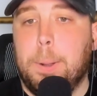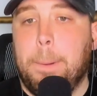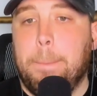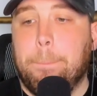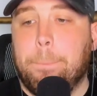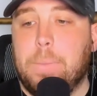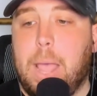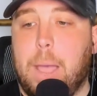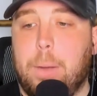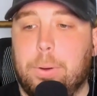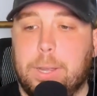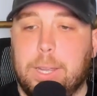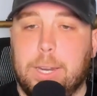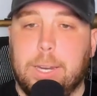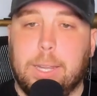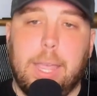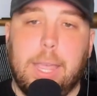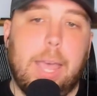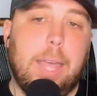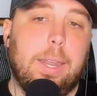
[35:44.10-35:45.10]
now we're going to
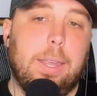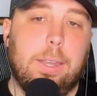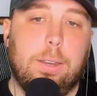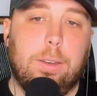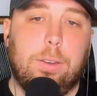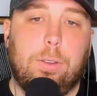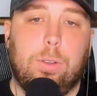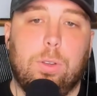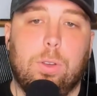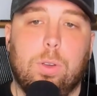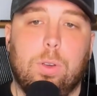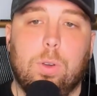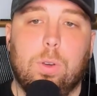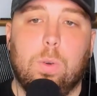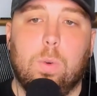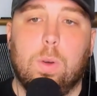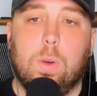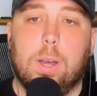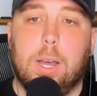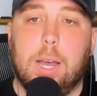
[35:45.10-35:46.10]
get
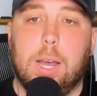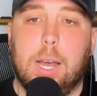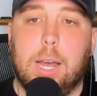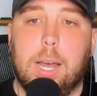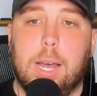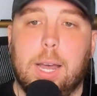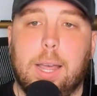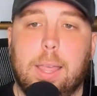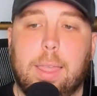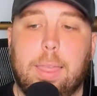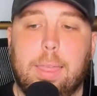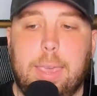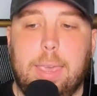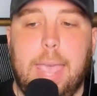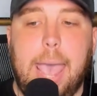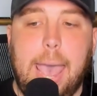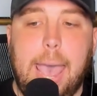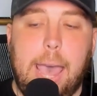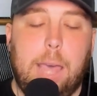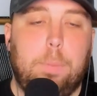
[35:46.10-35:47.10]
into the
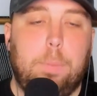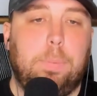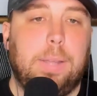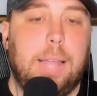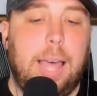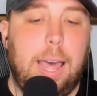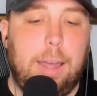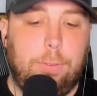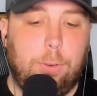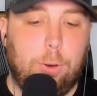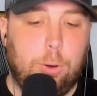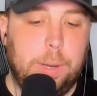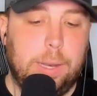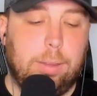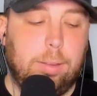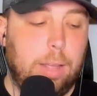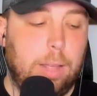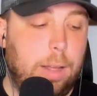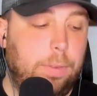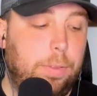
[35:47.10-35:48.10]
ad platform
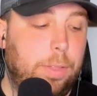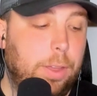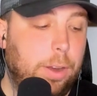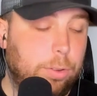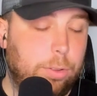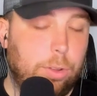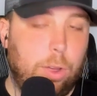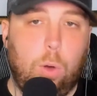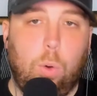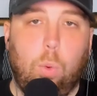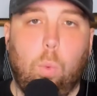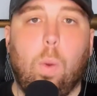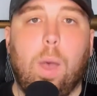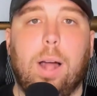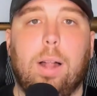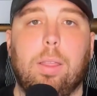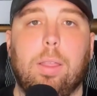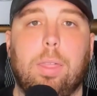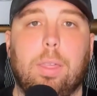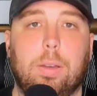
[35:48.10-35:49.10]
itself. There's a
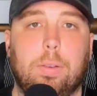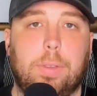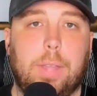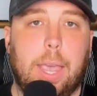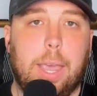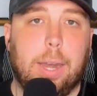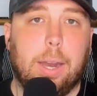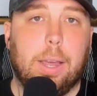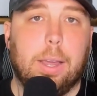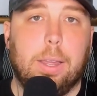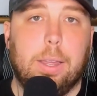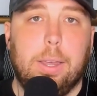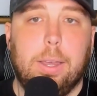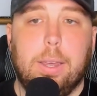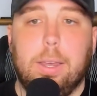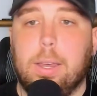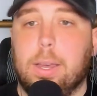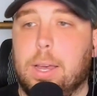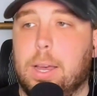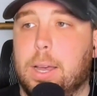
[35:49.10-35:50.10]
wealth of data
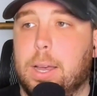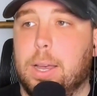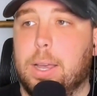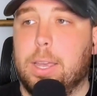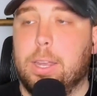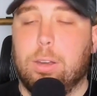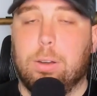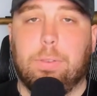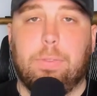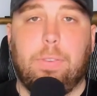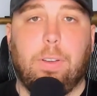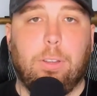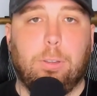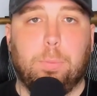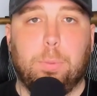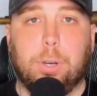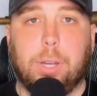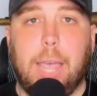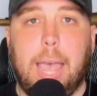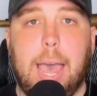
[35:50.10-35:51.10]
in your
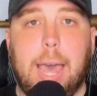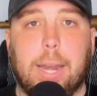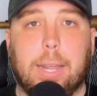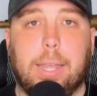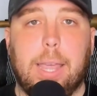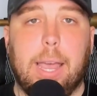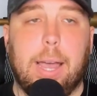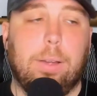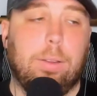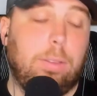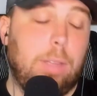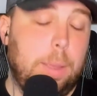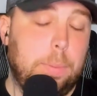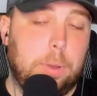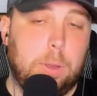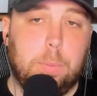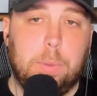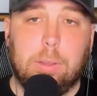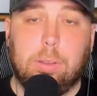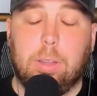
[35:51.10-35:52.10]
Facebook ad account. Same
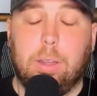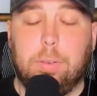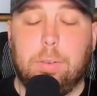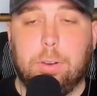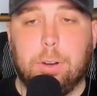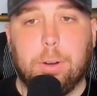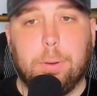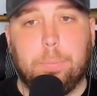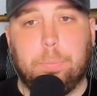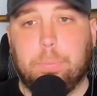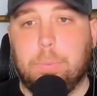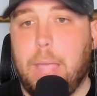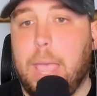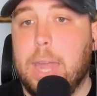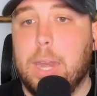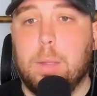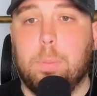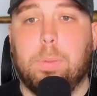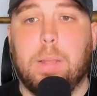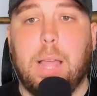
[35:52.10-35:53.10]
can be said for
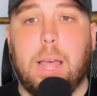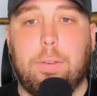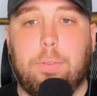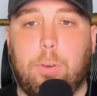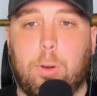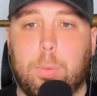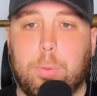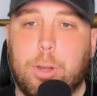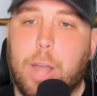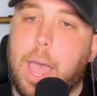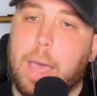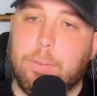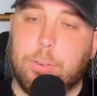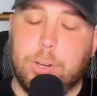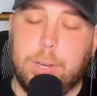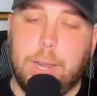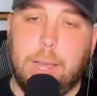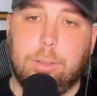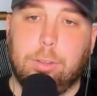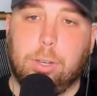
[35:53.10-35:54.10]
any platform you're
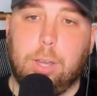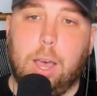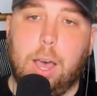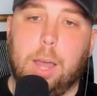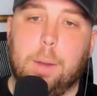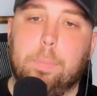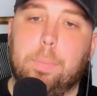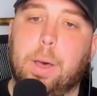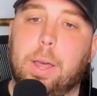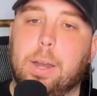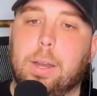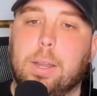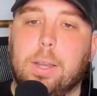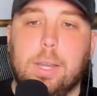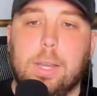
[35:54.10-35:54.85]
advertising on, but